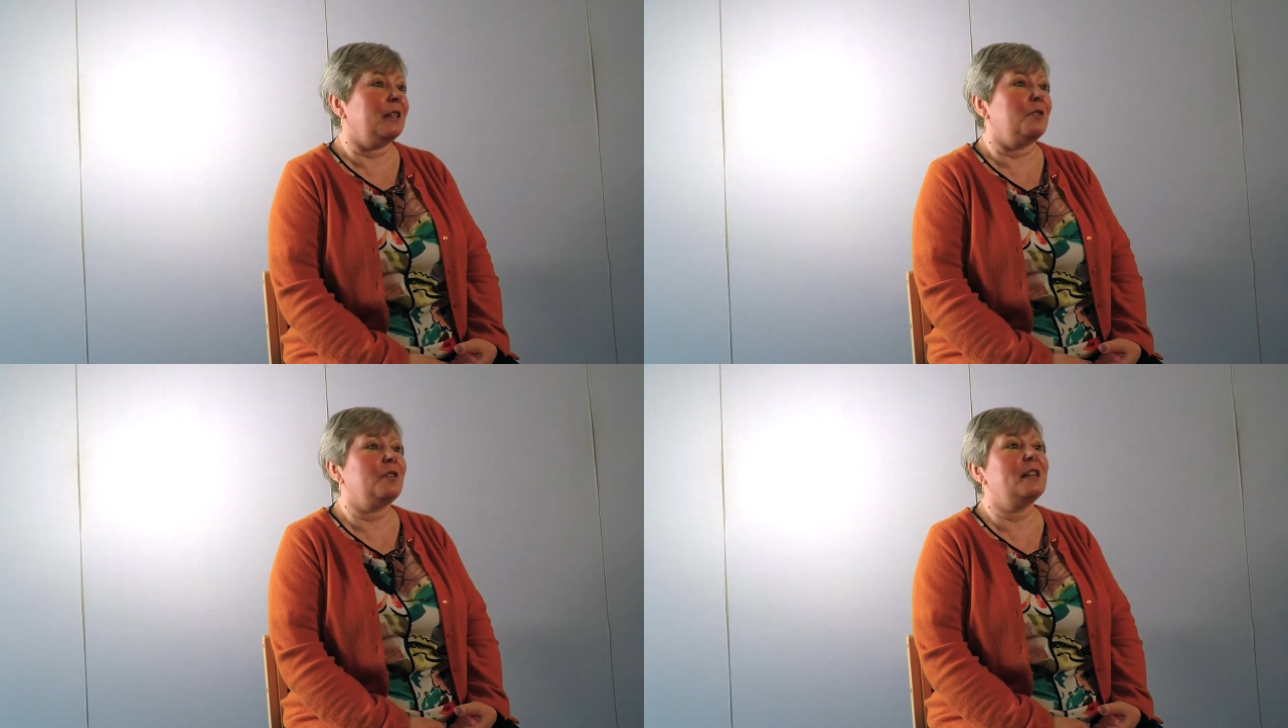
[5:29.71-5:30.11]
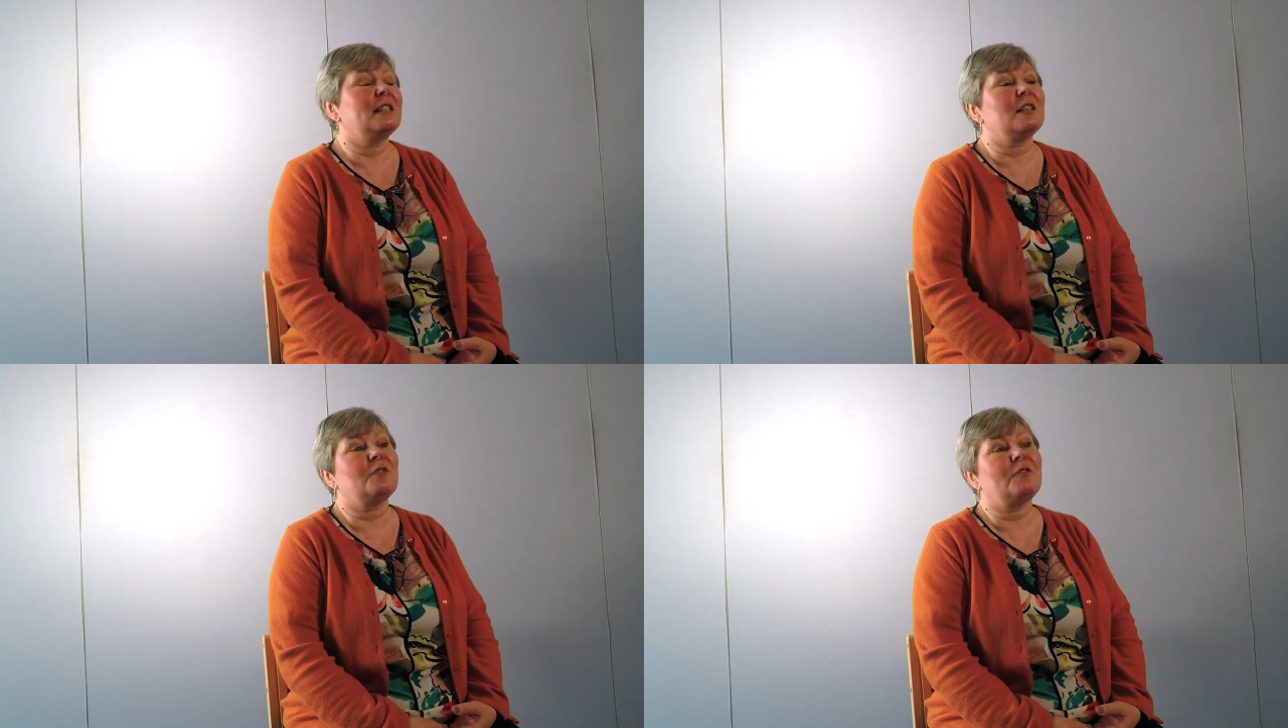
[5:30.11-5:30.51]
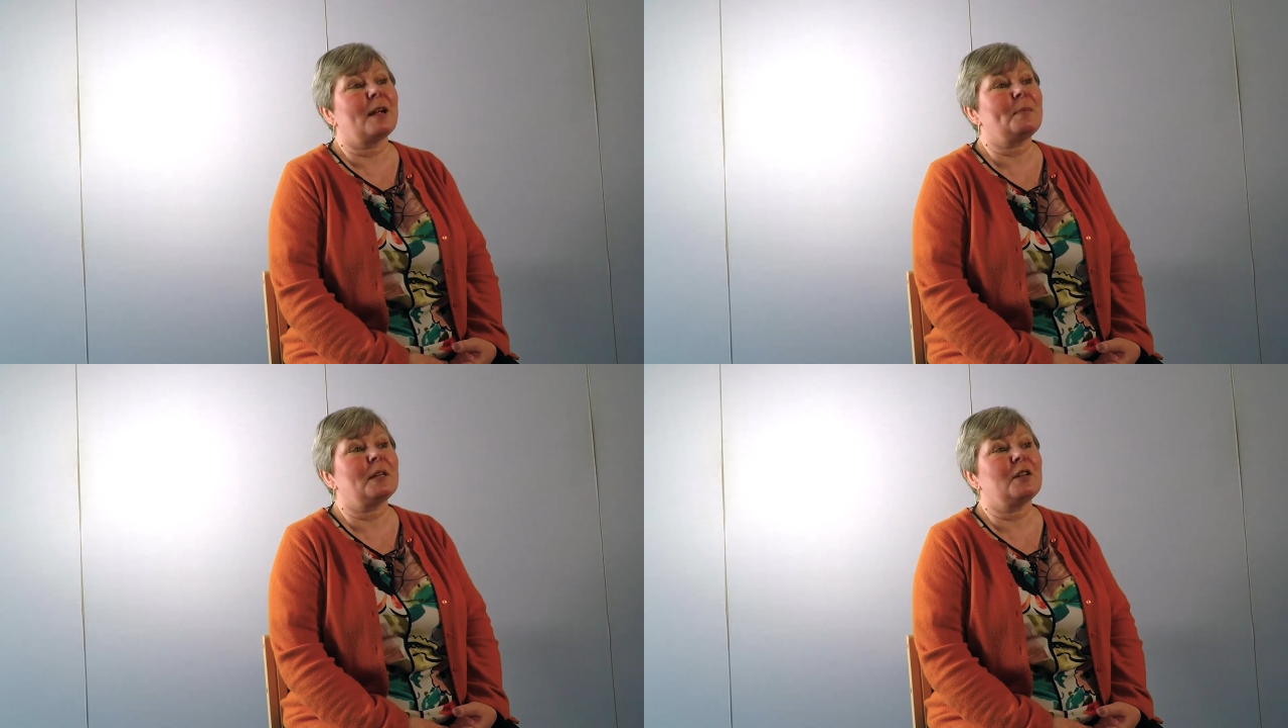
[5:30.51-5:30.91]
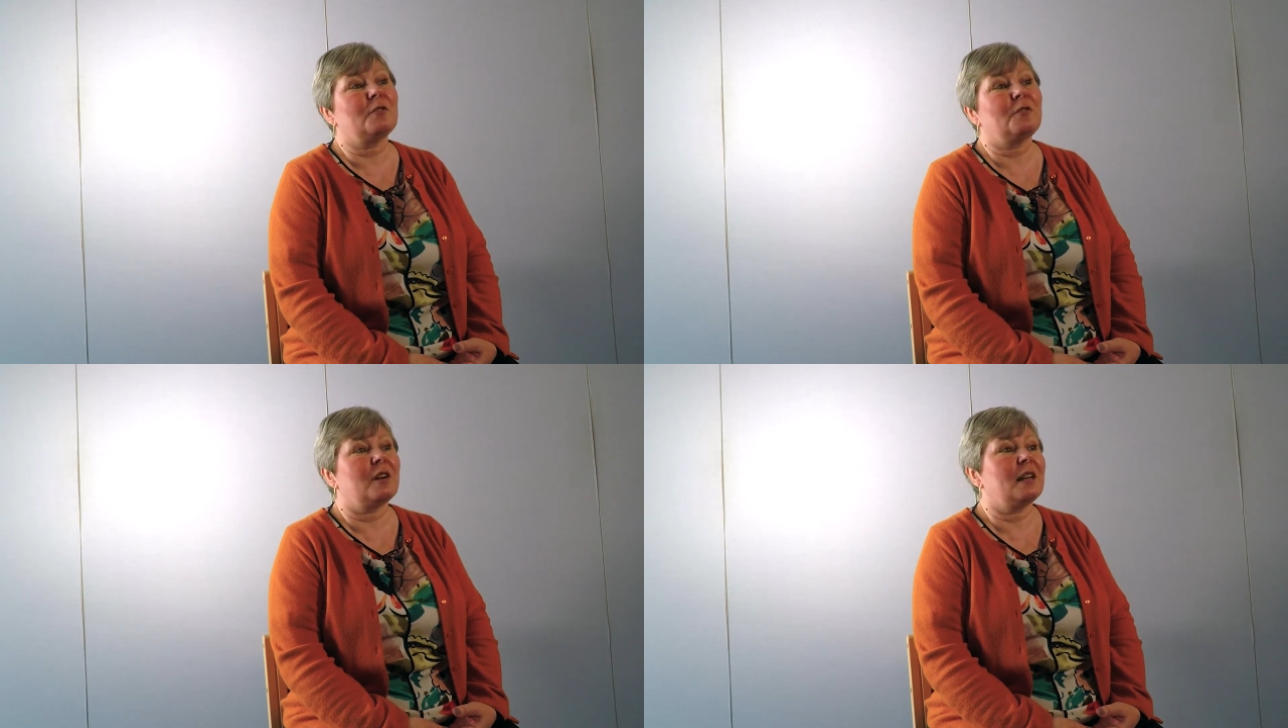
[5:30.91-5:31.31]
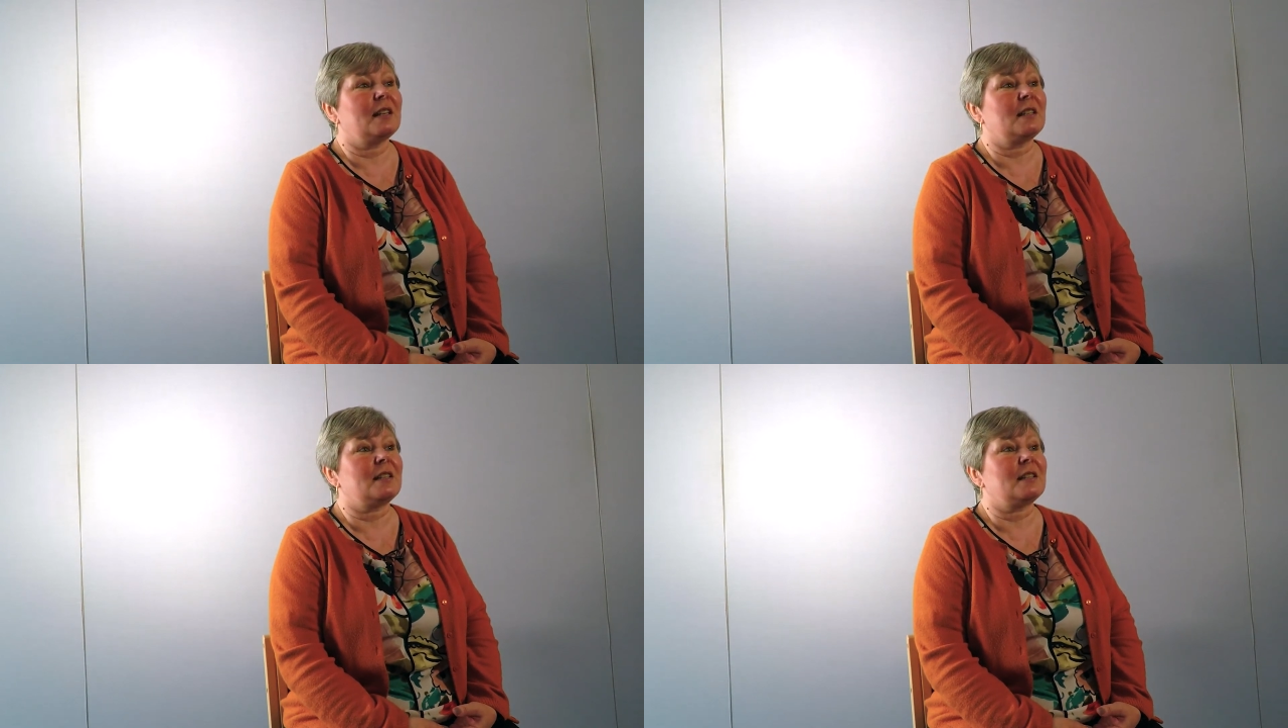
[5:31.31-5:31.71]
Invited in family and
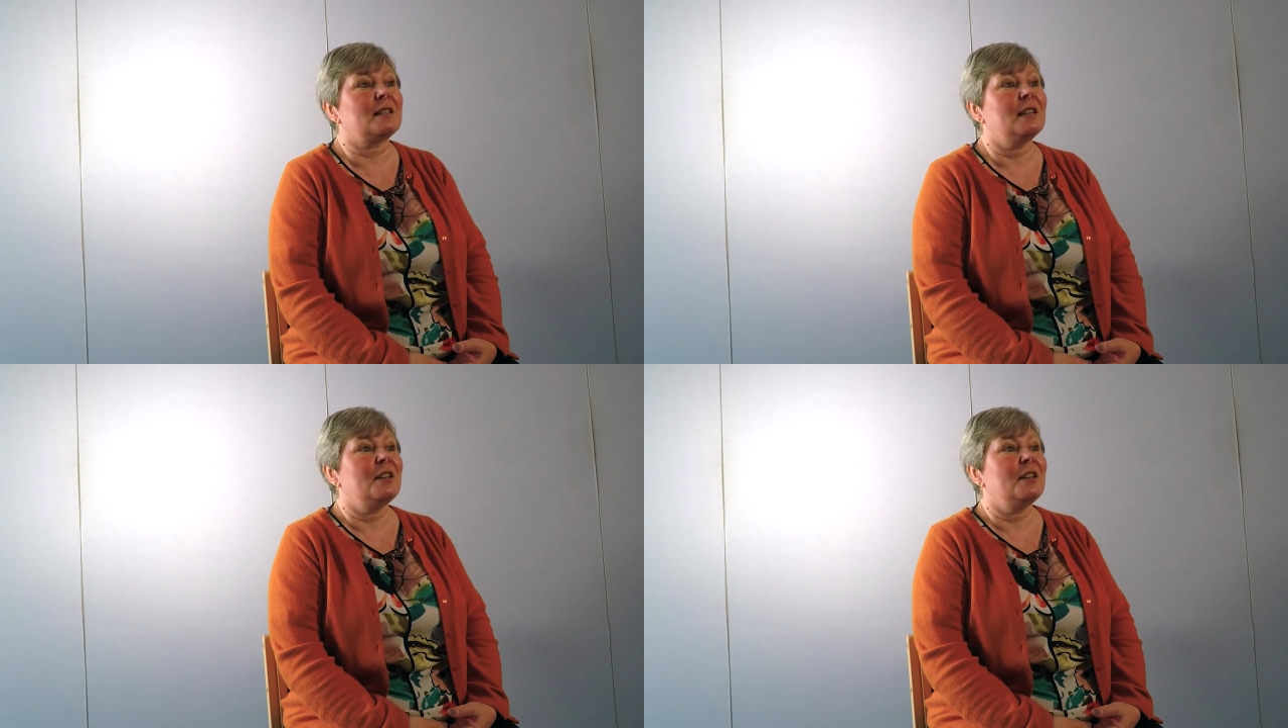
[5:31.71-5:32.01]
friends.